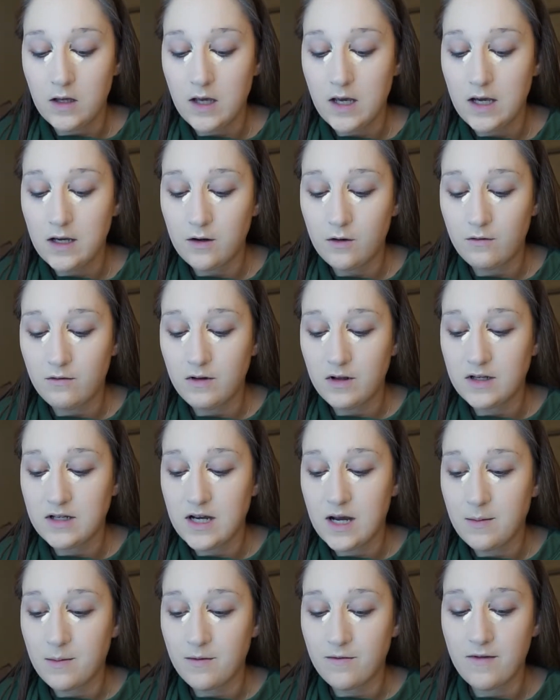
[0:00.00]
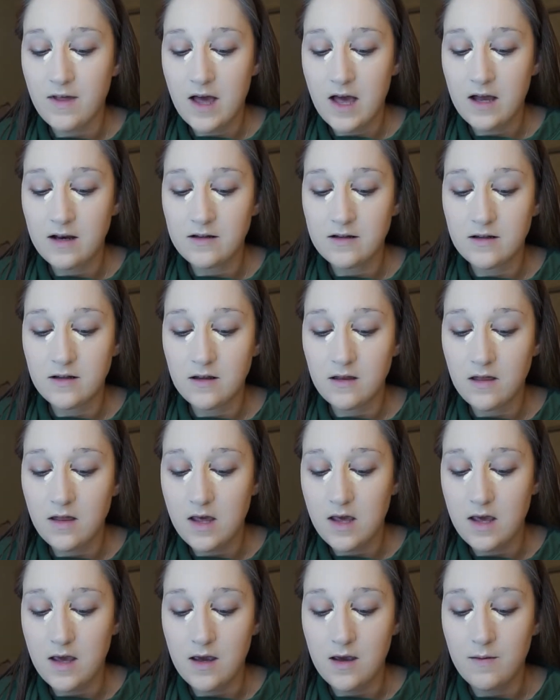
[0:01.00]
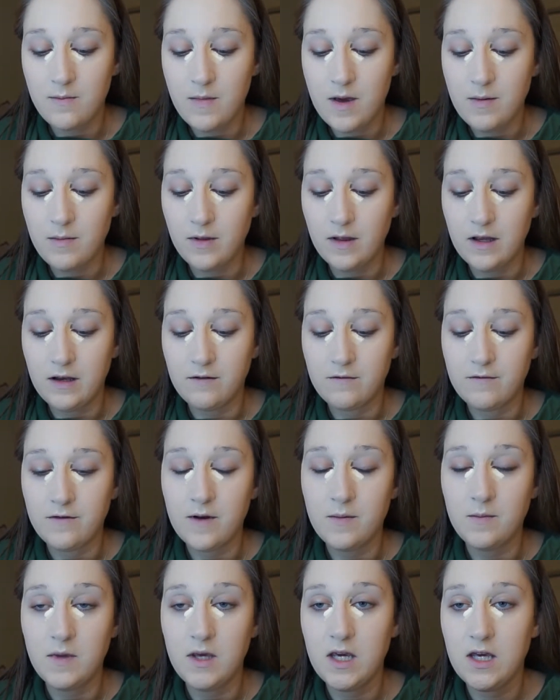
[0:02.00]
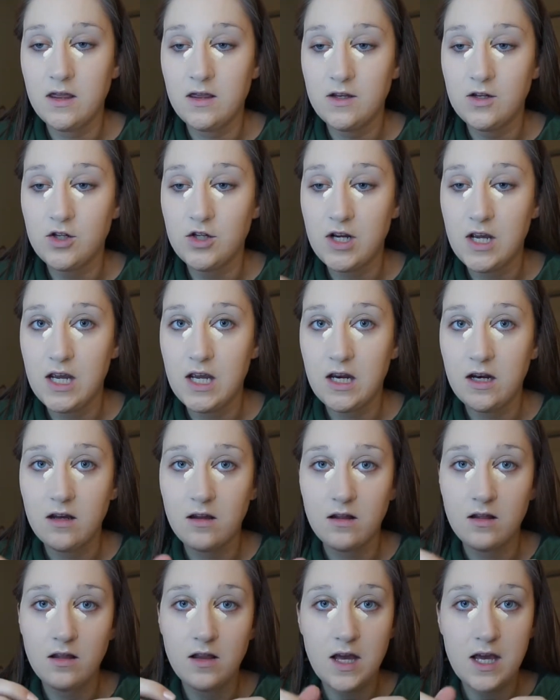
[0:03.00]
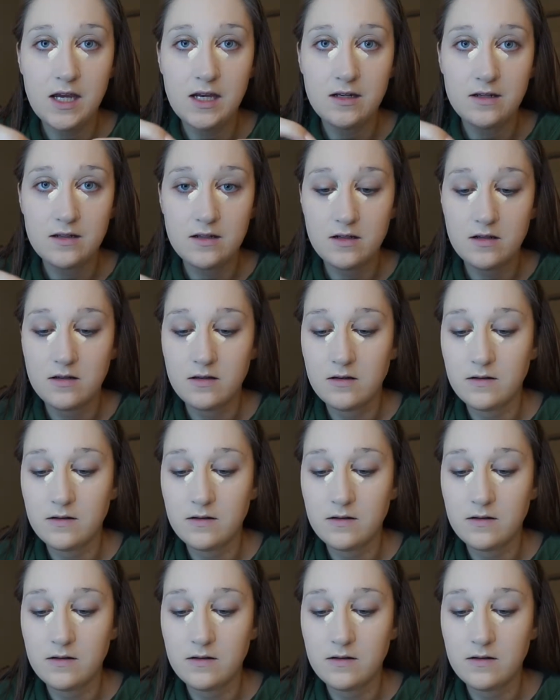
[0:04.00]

And over the top of that, the Maybelline Fit Me in the shade Light.